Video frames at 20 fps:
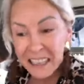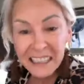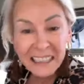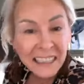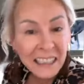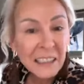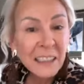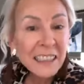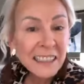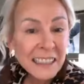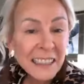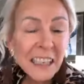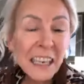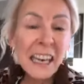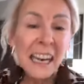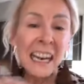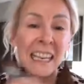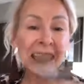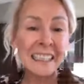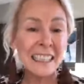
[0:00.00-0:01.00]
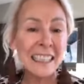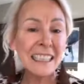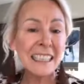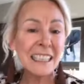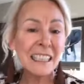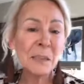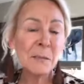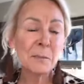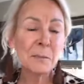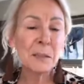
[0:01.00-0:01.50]
Does it, the, at least
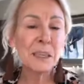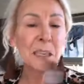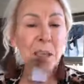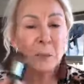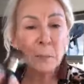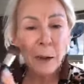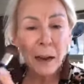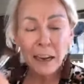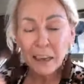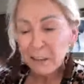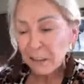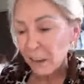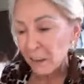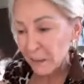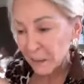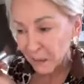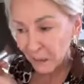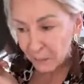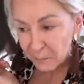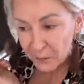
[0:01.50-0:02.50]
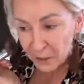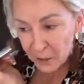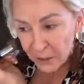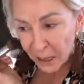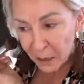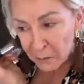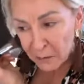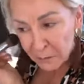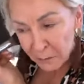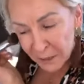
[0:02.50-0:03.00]
it's a prettier background. So
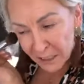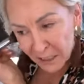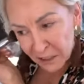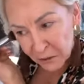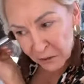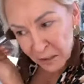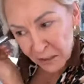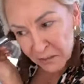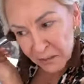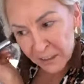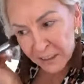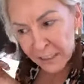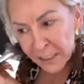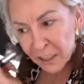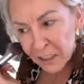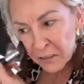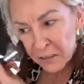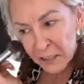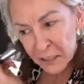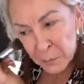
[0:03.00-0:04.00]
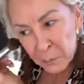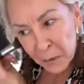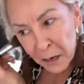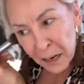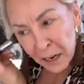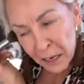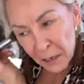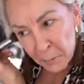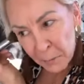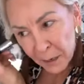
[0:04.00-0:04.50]
that was my story for the elephants
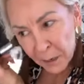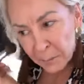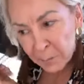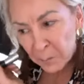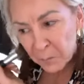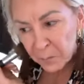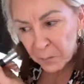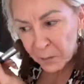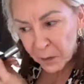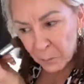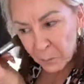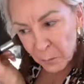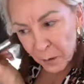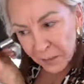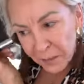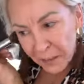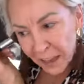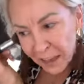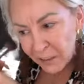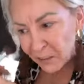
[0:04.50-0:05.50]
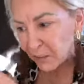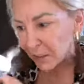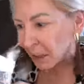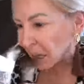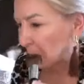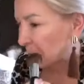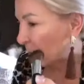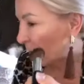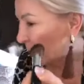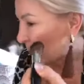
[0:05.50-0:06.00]
behind me. Why that all
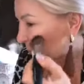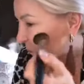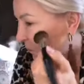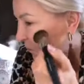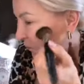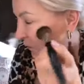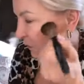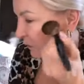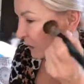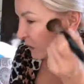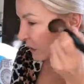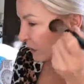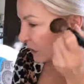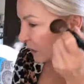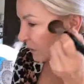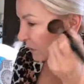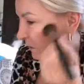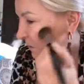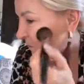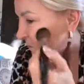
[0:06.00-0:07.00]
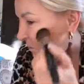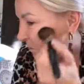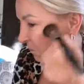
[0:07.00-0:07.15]
came up. It was cute.